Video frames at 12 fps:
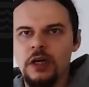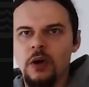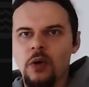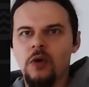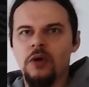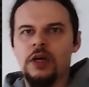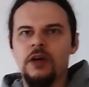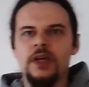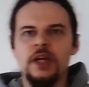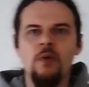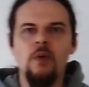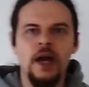or
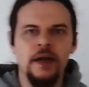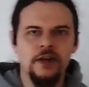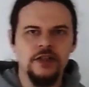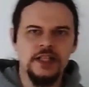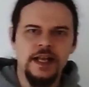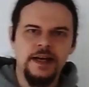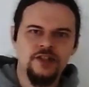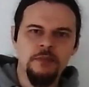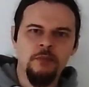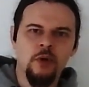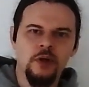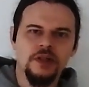
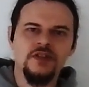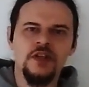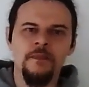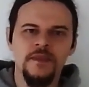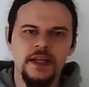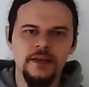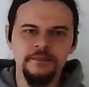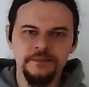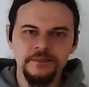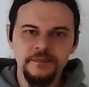require/import something.